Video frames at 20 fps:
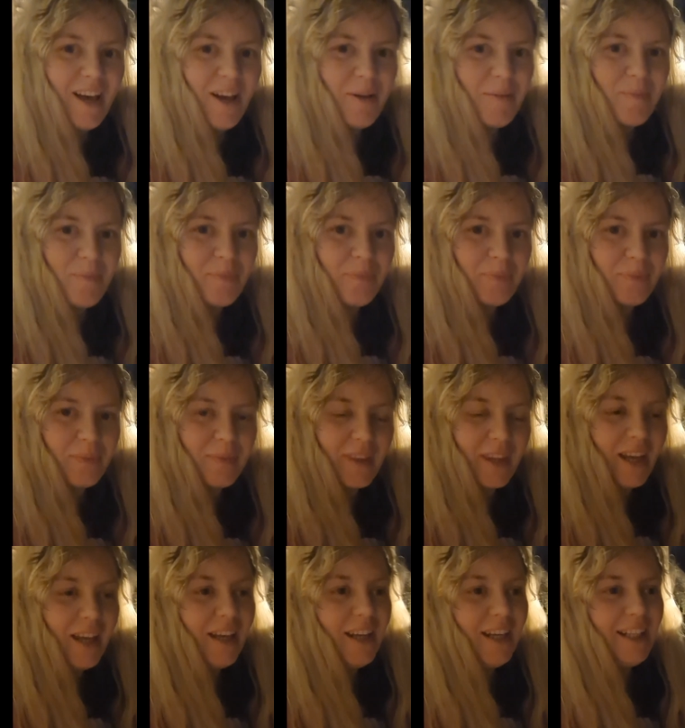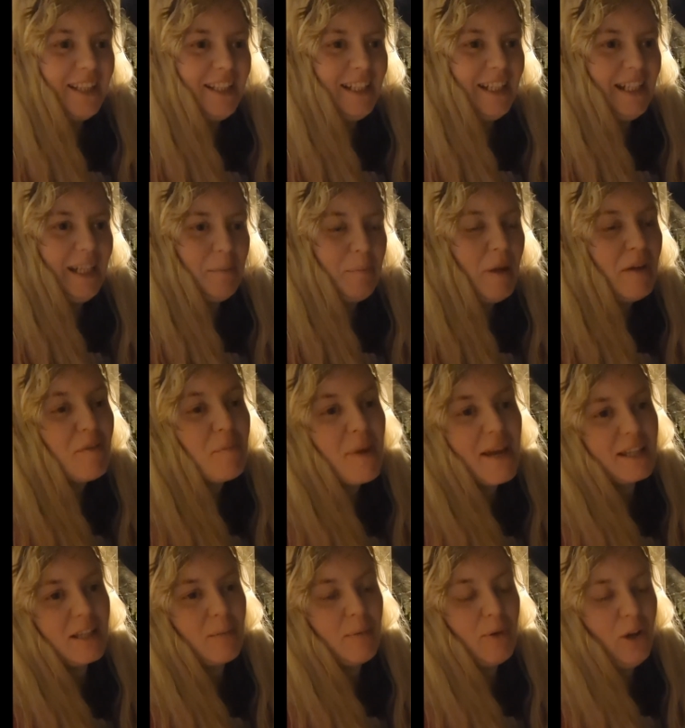Um, yeah, a bit of a
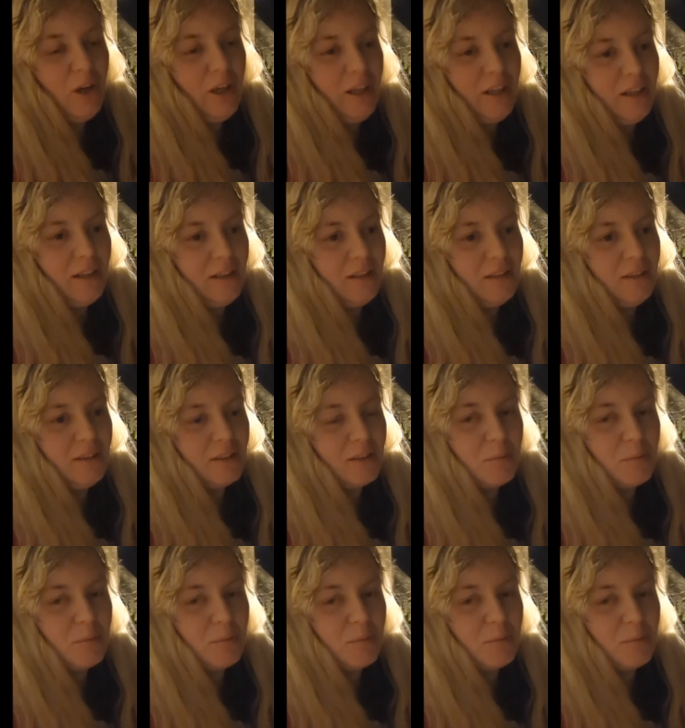mess up earlier.